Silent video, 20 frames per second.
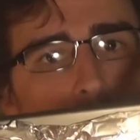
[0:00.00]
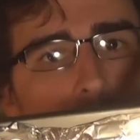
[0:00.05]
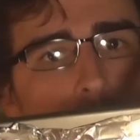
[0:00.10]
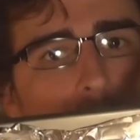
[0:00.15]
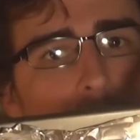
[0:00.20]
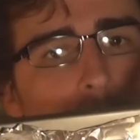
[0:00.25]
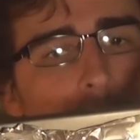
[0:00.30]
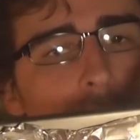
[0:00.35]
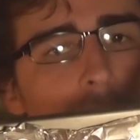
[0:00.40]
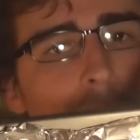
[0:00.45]

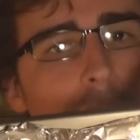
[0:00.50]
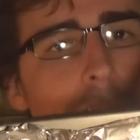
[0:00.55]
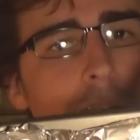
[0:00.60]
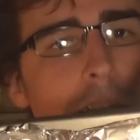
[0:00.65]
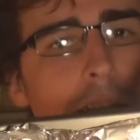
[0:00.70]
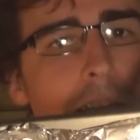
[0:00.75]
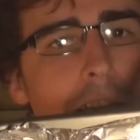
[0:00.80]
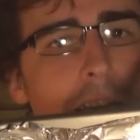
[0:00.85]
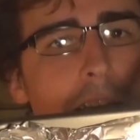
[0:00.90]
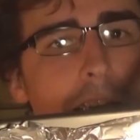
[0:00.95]
is
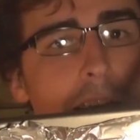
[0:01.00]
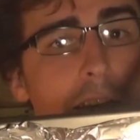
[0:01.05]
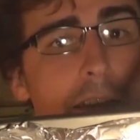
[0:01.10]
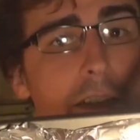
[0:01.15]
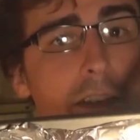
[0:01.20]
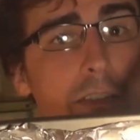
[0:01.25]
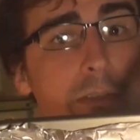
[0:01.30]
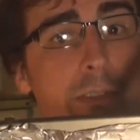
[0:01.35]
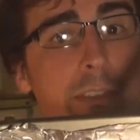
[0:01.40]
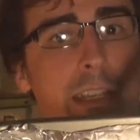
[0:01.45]
a
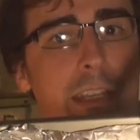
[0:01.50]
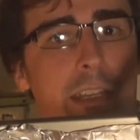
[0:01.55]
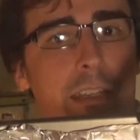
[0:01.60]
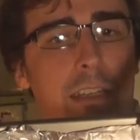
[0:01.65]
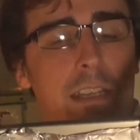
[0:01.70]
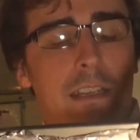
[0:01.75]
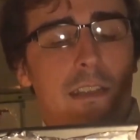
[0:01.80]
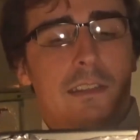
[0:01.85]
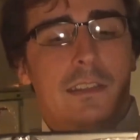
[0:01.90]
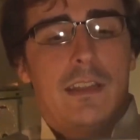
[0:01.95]
new
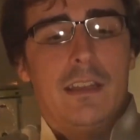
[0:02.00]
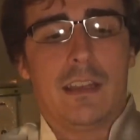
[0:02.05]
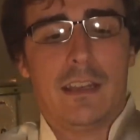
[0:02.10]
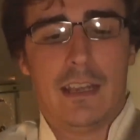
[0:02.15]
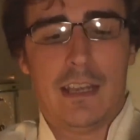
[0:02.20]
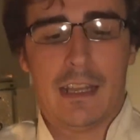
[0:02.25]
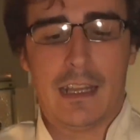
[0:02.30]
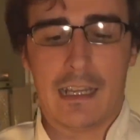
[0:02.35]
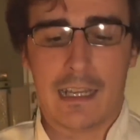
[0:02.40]
technique that